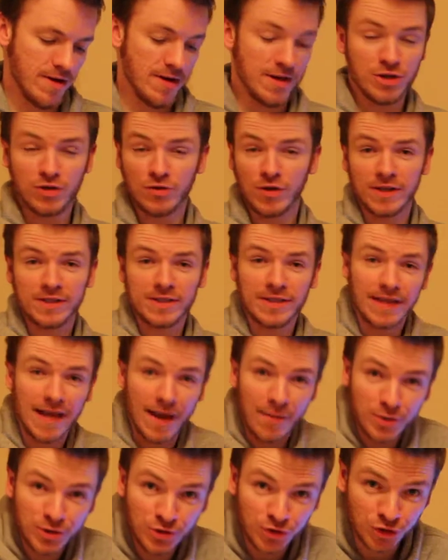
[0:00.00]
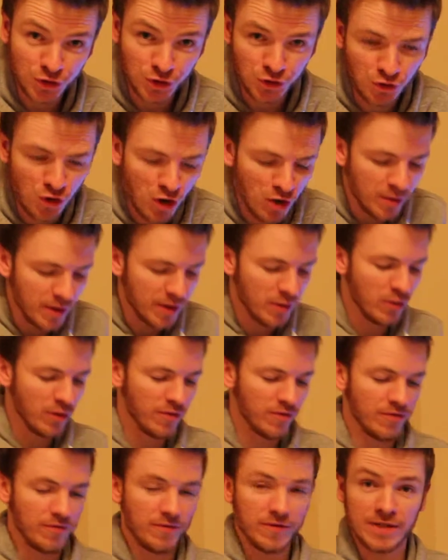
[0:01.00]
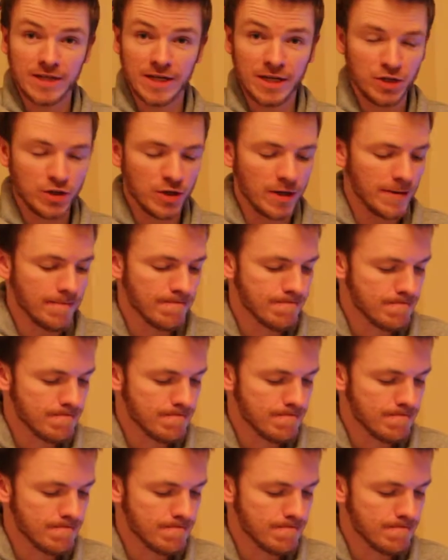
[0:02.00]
interest in amateur astronomy with teaching.